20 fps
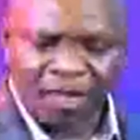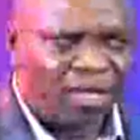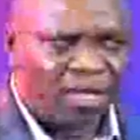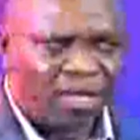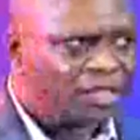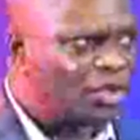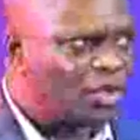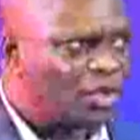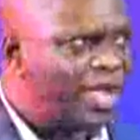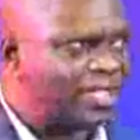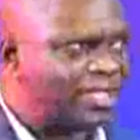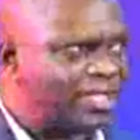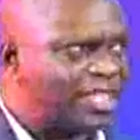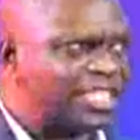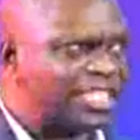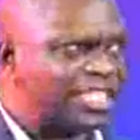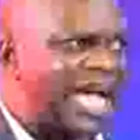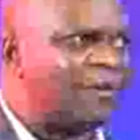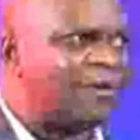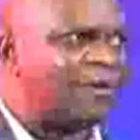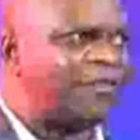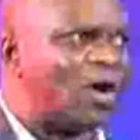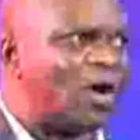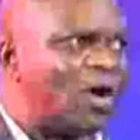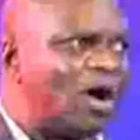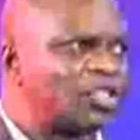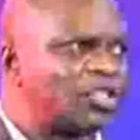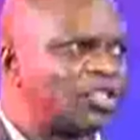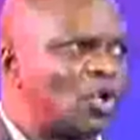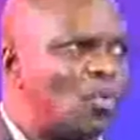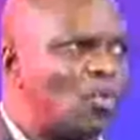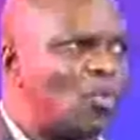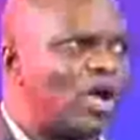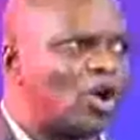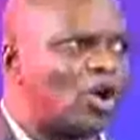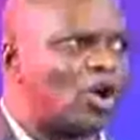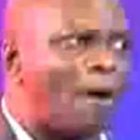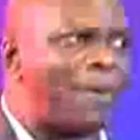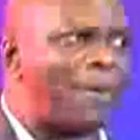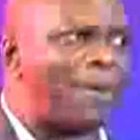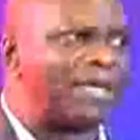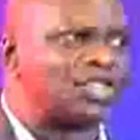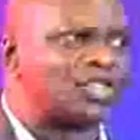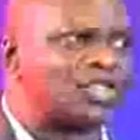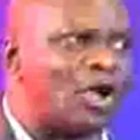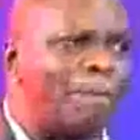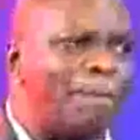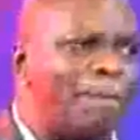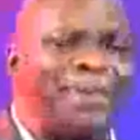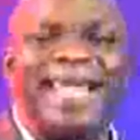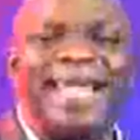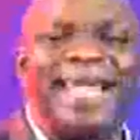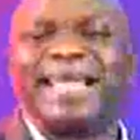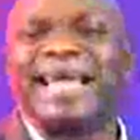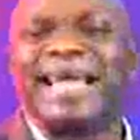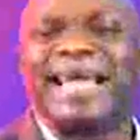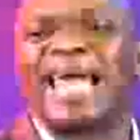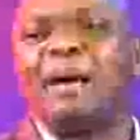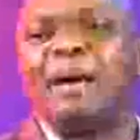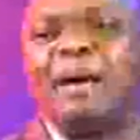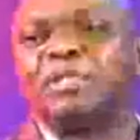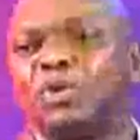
So it is time for us to wake up and stop playing games with